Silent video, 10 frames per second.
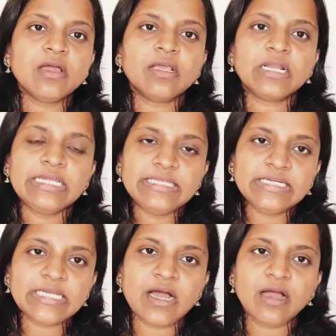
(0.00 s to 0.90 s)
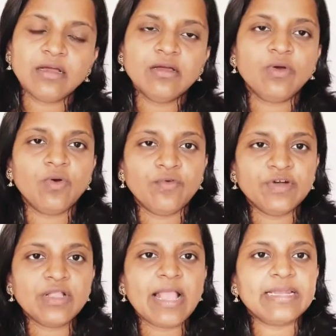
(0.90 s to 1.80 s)
Clean the tongue,
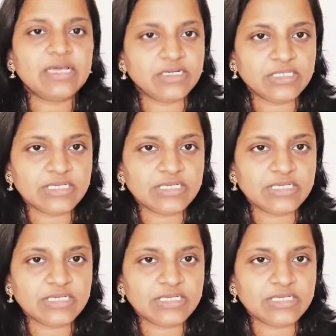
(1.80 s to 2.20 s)
over and under the